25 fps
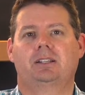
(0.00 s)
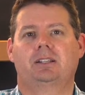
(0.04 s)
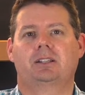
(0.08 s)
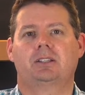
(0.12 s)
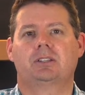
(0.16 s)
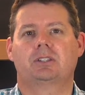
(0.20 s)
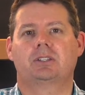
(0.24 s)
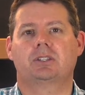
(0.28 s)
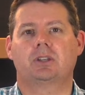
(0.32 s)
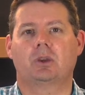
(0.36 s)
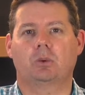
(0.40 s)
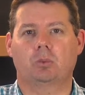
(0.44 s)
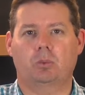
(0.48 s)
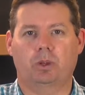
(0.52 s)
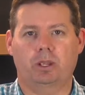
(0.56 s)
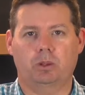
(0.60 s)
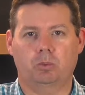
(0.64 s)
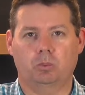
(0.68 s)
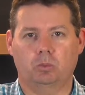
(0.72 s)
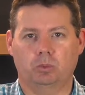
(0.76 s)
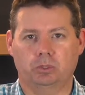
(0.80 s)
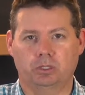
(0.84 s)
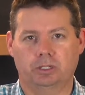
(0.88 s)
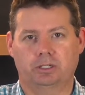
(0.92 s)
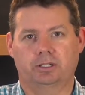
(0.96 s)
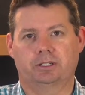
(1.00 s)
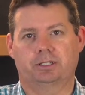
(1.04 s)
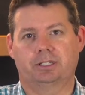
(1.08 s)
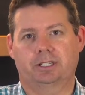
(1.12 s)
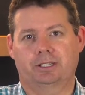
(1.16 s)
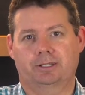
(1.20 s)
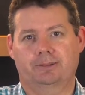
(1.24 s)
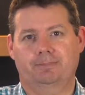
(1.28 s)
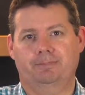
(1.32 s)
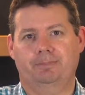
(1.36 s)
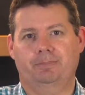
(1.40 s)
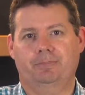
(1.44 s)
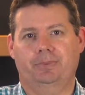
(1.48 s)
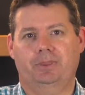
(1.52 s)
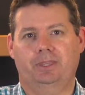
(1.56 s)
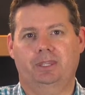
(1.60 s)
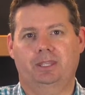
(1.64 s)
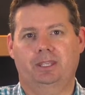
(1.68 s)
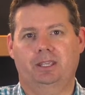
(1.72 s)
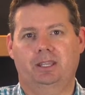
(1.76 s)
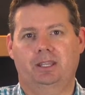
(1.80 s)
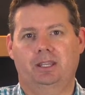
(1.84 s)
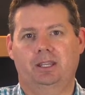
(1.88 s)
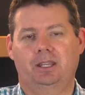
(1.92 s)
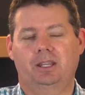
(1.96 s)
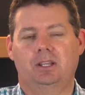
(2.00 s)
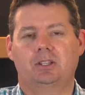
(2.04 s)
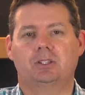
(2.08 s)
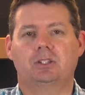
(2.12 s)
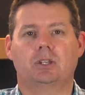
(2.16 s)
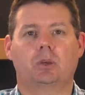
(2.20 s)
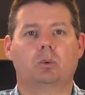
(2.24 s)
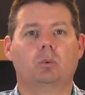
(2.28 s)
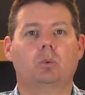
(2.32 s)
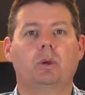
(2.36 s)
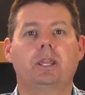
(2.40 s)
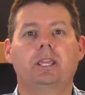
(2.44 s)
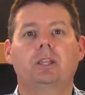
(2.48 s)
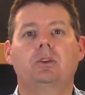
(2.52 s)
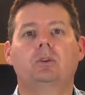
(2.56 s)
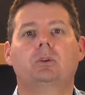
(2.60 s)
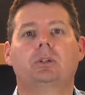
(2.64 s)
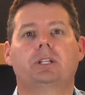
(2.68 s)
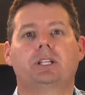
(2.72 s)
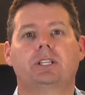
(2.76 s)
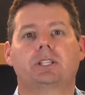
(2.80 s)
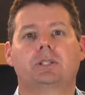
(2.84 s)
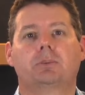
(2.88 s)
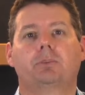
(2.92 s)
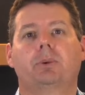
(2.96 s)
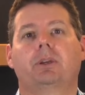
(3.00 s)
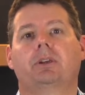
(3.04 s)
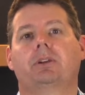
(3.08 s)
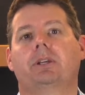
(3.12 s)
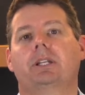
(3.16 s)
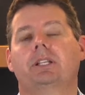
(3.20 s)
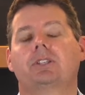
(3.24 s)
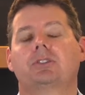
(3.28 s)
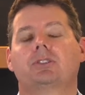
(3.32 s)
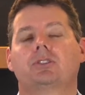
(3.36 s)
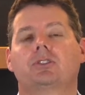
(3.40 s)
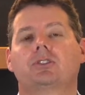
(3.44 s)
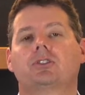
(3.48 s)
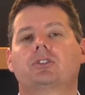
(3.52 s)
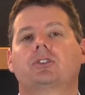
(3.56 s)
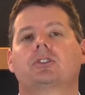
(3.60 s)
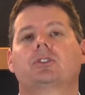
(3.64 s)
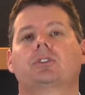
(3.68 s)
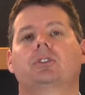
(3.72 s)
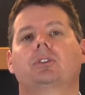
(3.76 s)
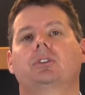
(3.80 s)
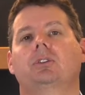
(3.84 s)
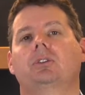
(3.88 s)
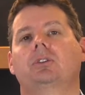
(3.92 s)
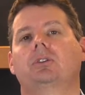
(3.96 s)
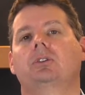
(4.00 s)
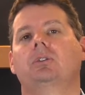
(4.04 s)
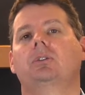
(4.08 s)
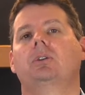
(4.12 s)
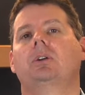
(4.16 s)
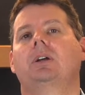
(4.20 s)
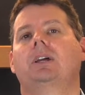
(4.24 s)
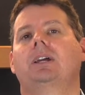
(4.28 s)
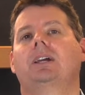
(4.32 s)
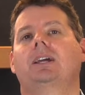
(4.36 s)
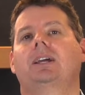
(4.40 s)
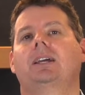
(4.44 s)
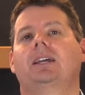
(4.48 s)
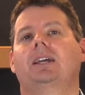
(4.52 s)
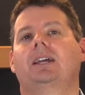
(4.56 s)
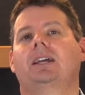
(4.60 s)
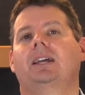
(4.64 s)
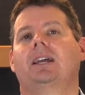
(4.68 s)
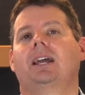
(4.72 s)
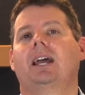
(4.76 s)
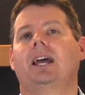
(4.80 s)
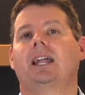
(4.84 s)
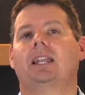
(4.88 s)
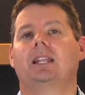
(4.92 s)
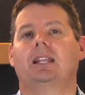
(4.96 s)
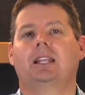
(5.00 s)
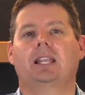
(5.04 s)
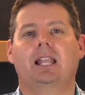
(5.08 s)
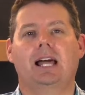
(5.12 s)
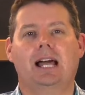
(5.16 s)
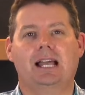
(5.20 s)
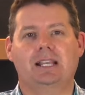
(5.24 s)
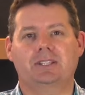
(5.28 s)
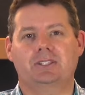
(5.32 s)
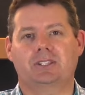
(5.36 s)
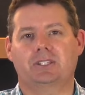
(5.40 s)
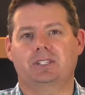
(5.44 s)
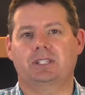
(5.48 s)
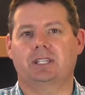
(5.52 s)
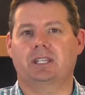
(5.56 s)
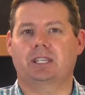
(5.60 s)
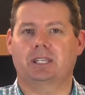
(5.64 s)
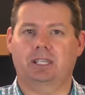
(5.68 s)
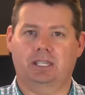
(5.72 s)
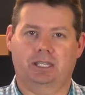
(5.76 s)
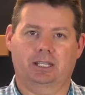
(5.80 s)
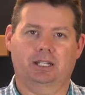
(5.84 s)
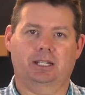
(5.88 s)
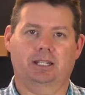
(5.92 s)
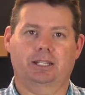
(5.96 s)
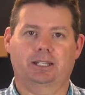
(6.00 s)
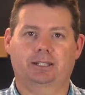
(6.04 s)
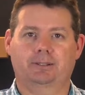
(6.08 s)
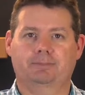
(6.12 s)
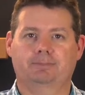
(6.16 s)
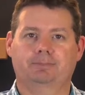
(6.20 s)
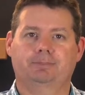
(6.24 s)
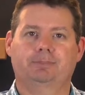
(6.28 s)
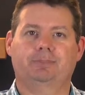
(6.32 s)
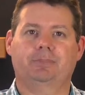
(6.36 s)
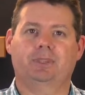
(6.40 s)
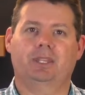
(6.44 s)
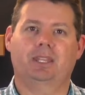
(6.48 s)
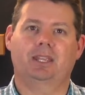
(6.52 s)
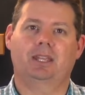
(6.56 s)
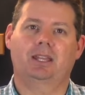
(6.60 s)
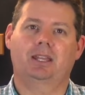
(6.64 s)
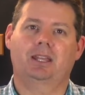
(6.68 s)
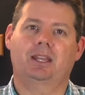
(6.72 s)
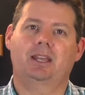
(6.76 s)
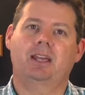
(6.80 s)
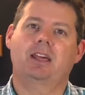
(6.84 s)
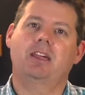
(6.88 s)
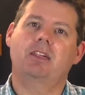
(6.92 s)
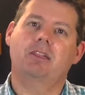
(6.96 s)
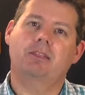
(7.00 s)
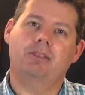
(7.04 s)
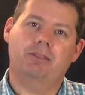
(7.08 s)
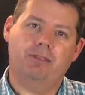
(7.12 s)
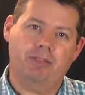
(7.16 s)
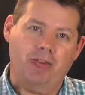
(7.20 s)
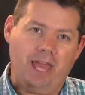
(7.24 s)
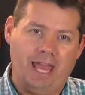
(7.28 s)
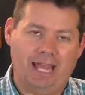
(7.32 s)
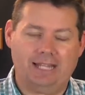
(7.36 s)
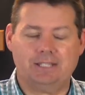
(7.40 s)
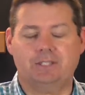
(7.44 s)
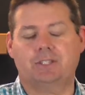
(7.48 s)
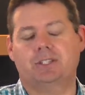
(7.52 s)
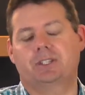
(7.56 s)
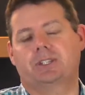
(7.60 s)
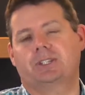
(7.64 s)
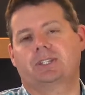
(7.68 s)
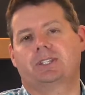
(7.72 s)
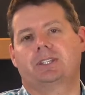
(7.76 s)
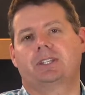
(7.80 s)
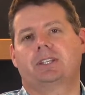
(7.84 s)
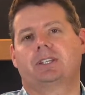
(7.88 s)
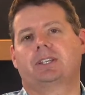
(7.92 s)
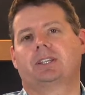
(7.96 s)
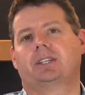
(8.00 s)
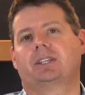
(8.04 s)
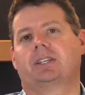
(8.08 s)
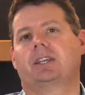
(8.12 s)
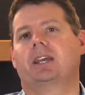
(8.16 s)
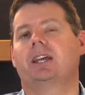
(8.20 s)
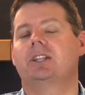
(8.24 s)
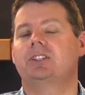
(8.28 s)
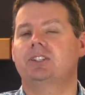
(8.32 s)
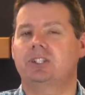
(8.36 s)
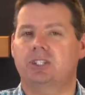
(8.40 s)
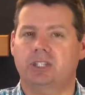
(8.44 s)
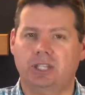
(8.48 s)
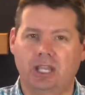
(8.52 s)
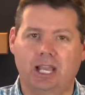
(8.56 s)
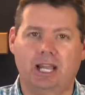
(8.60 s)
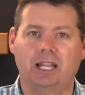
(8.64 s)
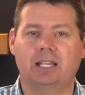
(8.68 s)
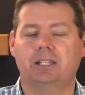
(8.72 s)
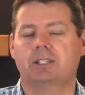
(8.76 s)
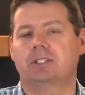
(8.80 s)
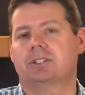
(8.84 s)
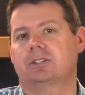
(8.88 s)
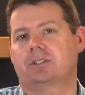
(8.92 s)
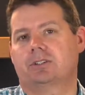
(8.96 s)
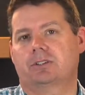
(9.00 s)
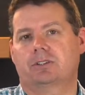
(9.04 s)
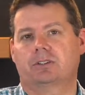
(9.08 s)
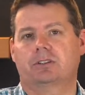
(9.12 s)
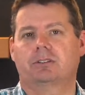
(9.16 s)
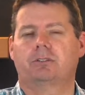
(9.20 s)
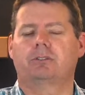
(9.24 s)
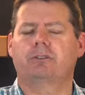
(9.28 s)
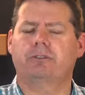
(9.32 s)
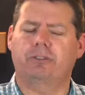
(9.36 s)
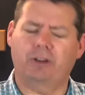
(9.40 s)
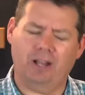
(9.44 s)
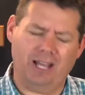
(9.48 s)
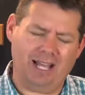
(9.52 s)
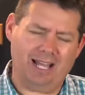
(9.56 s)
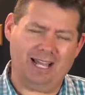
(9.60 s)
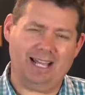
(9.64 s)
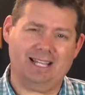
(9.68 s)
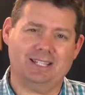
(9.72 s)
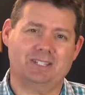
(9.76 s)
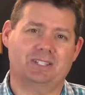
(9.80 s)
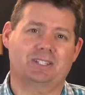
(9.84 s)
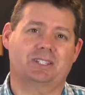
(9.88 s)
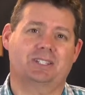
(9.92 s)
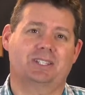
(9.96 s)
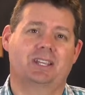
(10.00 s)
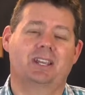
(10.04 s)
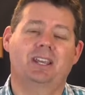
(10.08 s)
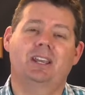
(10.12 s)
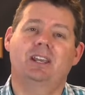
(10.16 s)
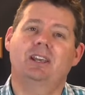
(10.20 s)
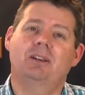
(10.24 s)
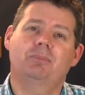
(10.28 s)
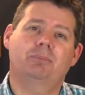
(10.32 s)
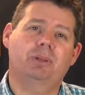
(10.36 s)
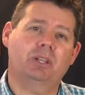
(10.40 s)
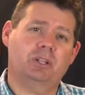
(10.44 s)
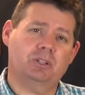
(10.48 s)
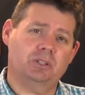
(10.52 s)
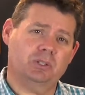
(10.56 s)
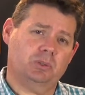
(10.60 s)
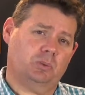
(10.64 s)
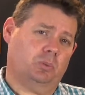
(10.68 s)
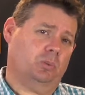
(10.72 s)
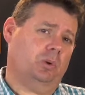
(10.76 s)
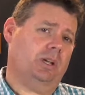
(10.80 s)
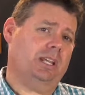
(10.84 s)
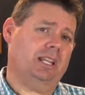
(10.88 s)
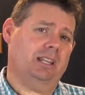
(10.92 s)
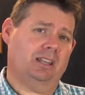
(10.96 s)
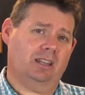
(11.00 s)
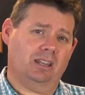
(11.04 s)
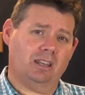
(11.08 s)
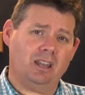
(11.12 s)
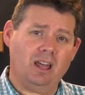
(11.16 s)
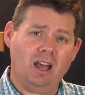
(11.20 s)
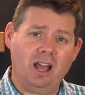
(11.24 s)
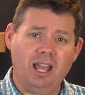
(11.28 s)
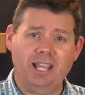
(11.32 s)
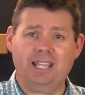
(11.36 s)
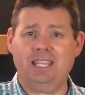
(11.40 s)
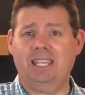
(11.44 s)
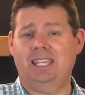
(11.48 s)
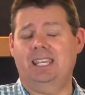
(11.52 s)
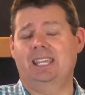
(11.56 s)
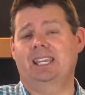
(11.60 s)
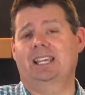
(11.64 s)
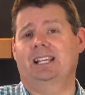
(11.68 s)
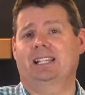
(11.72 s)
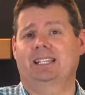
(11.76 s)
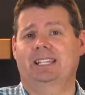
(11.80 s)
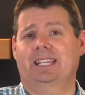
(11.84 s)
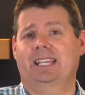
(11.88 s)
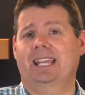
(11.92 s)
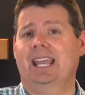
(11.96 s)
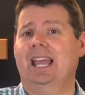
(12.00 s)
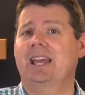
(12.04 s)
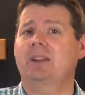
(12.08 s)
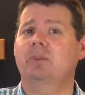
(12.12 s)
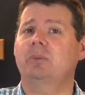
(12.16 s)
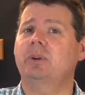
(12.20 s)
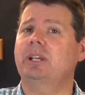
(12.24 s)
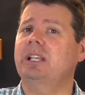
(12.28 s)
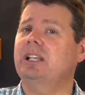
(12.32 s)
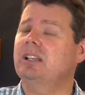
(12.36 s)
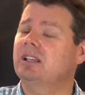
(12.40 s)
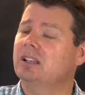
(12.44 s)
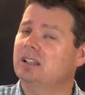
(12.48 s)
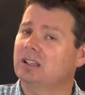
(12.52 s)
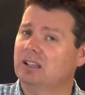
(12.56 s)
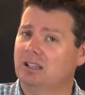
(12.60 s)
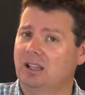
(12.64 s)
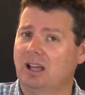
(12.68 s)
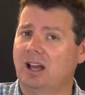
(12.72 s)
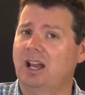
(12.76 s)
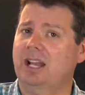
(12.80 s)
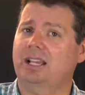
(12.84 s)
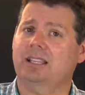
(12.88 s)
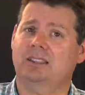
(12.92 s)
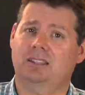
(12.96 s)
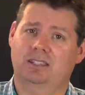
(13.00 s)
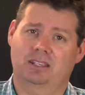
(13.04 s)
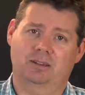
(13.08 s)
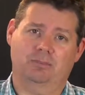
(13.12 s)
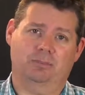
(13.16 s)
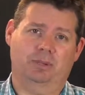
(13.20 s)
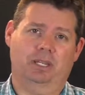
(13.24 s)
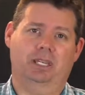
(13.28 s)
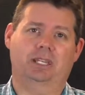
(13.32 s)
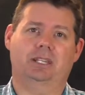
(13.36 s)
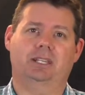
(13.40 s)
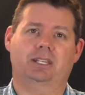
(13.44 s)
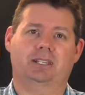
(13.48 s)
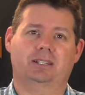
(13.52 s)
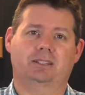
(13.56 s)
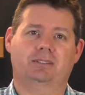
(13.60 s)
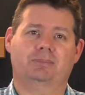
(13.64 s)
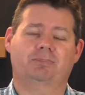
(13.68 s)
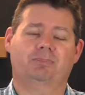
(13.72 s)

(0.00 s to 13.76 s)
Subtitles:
so we wouldn't, so we could experience true and lasting healing. That's a challenge for us because we like healing and we like the immediate.